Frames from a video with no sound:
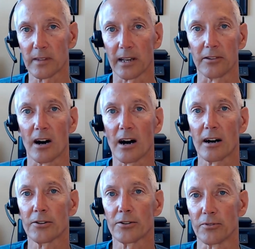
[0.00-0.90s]
and the
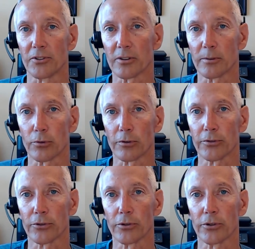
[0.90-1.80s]
higher the risk in a
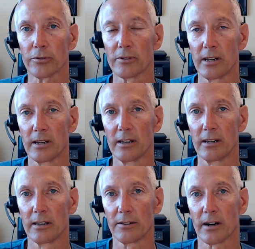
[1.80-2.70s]
portfolio,
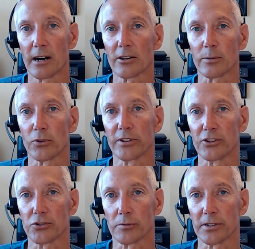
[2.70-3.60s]
the higher the
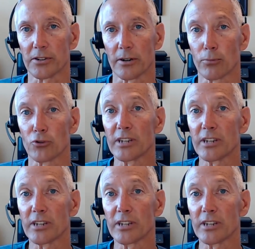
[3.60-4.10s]
potential return,